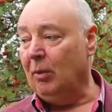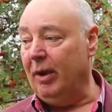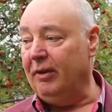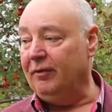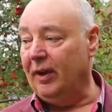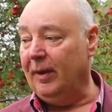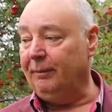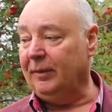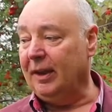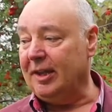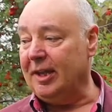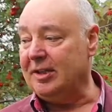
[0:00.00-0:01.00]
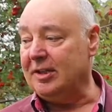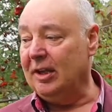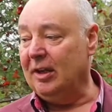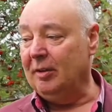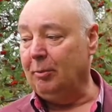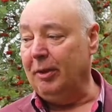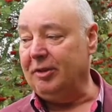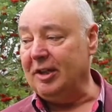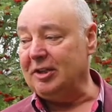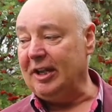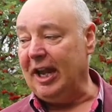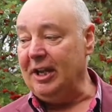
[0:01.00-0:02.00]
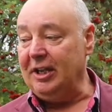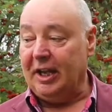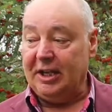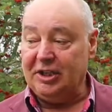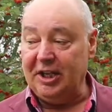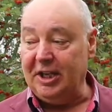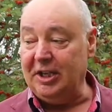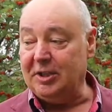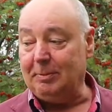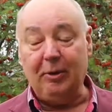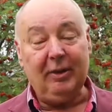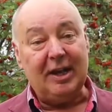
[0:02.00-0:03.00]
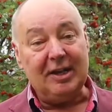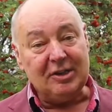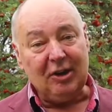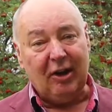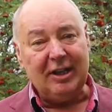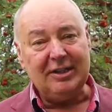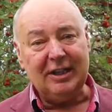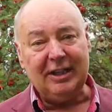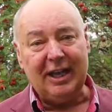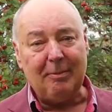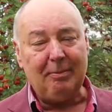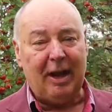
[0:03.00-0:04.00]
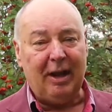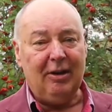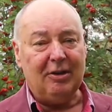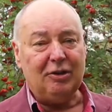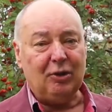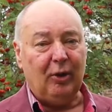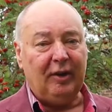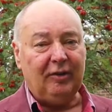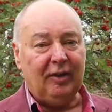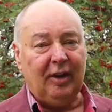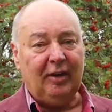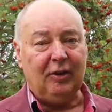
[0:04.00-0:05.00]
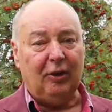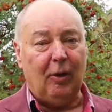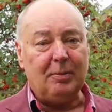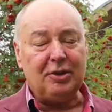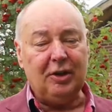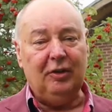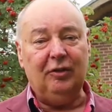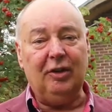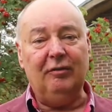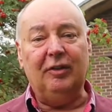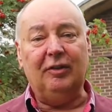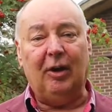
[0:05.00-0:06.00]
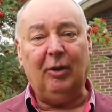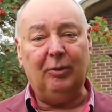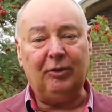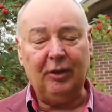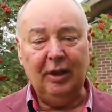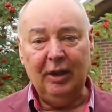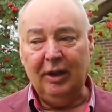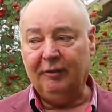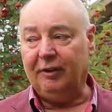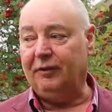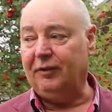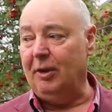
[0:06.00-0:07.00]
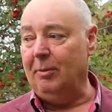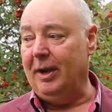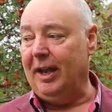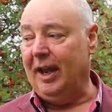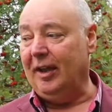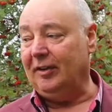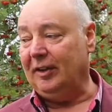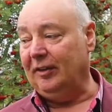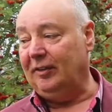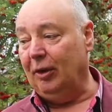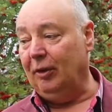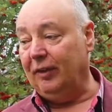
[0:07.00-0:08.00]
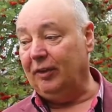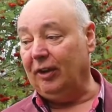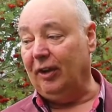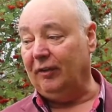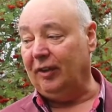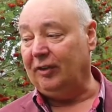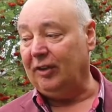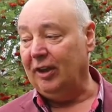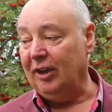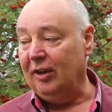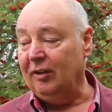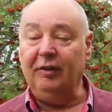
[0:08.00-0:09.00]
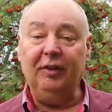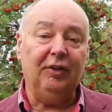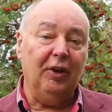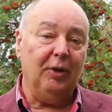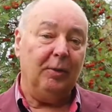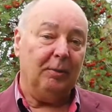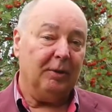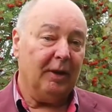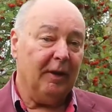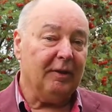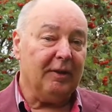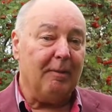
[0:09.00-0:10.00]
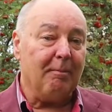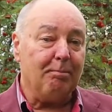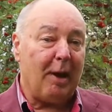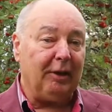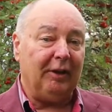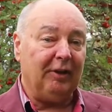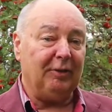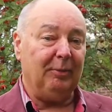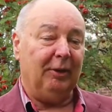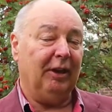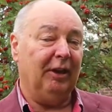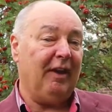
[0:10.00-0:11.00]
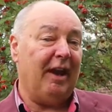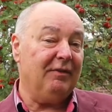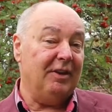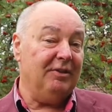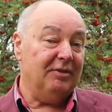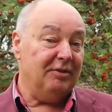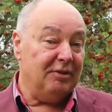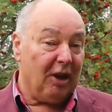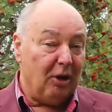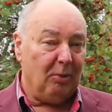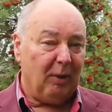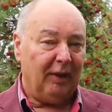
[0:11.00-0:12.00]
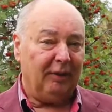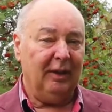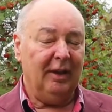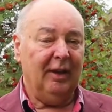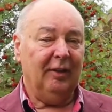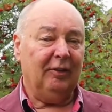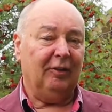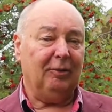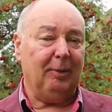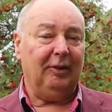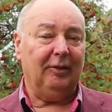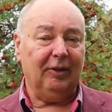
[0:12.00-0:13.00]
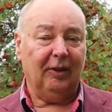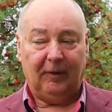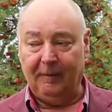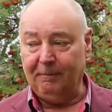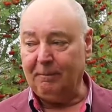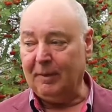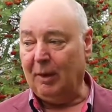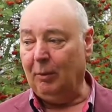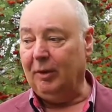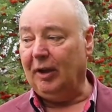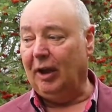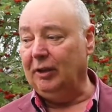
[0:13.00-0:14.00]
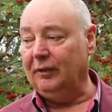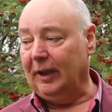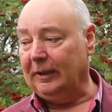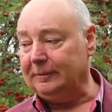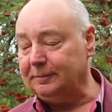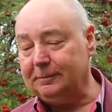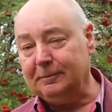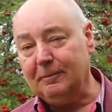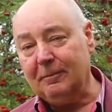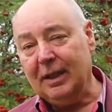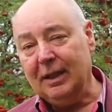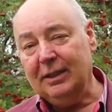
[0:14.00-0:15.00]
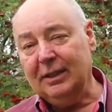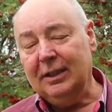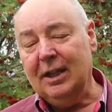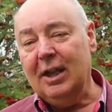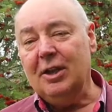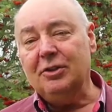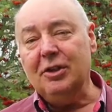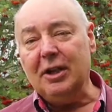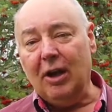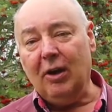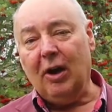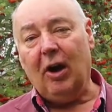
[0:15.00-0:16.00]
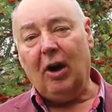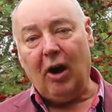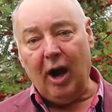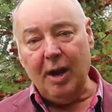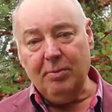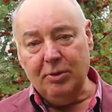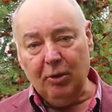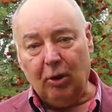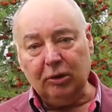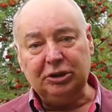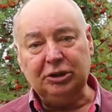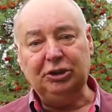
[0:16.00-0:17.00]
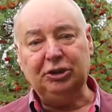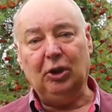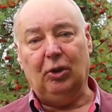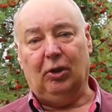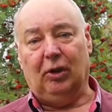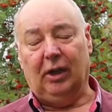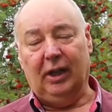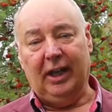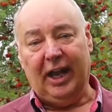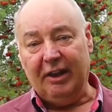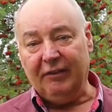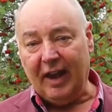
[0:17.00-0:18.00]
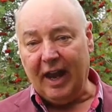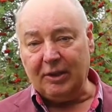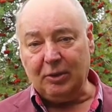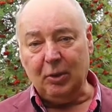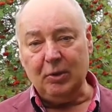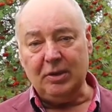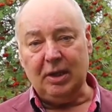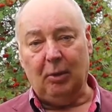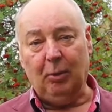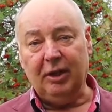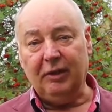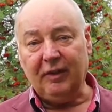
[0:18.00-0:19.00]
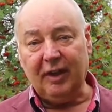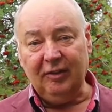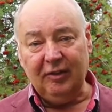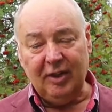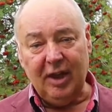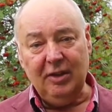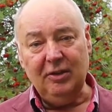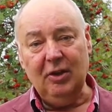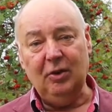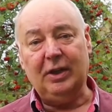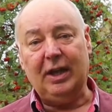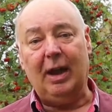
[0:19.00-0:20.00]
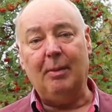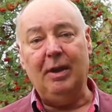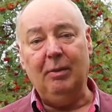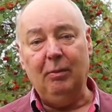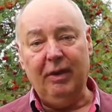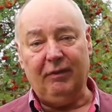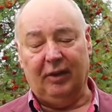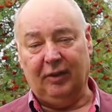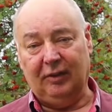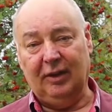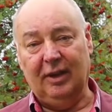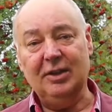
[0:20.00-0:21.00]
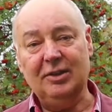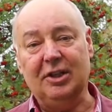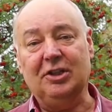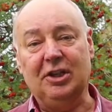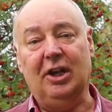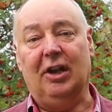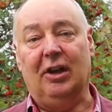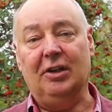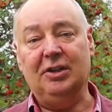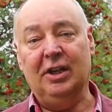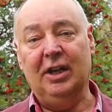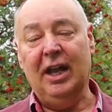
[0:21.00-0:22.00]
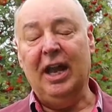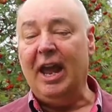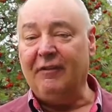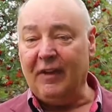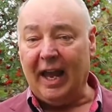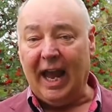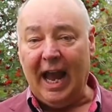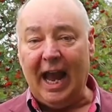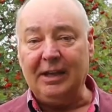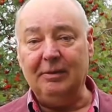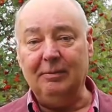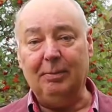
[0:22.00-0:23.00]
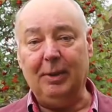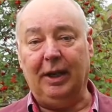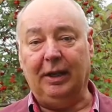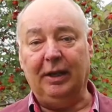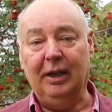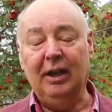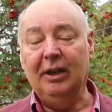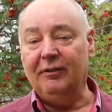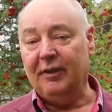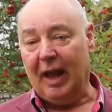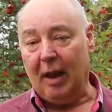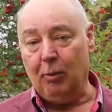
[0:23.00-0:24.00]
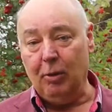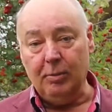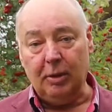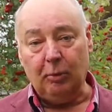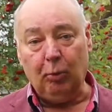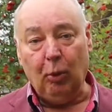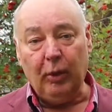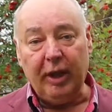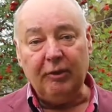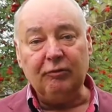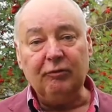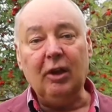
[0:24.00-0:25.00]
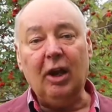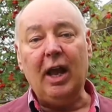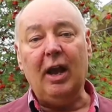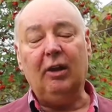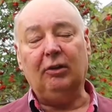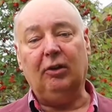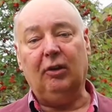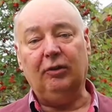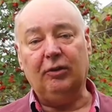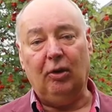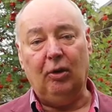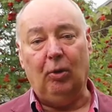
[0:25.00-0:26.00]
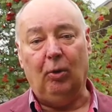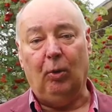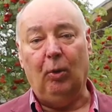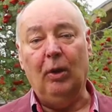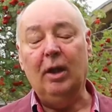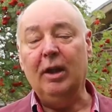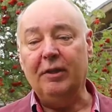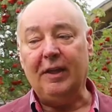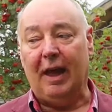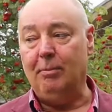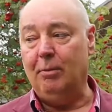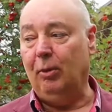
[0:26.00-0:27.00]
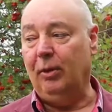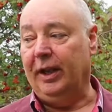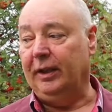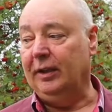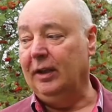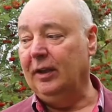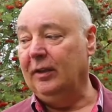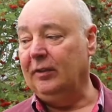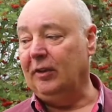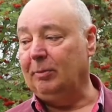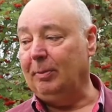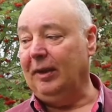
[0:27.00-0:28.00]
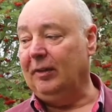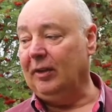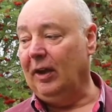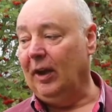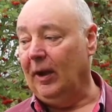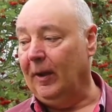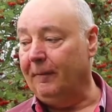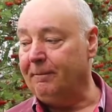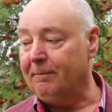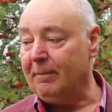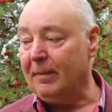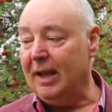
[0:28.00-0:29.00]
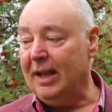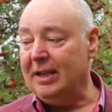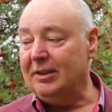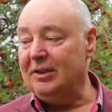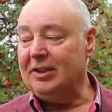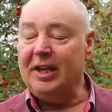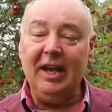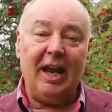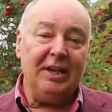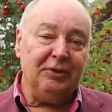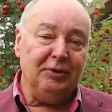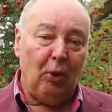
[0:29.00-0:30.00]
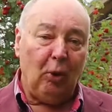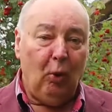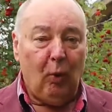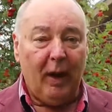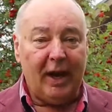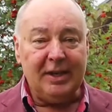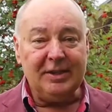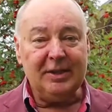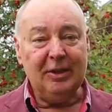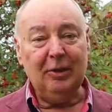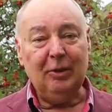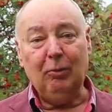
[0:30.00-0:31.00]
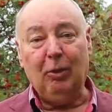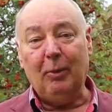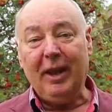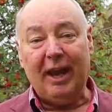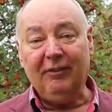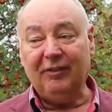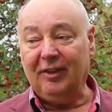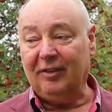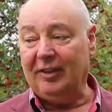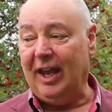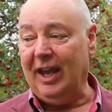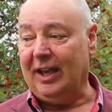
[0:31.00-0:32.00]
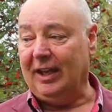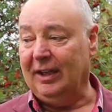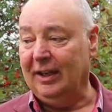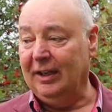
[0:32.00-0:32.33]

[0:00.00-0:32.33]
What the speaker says: with this lady. And she spoke excitedly about her choices and options and results for a few minutes until the service resumed. The embarrassment of having no one to speak to was over. You know, I'm not sure if our daughter would have continued coming with us to church if it hadn't been for that woman walking right across the hall that morning to speak to her. You see, it's not always what we have to say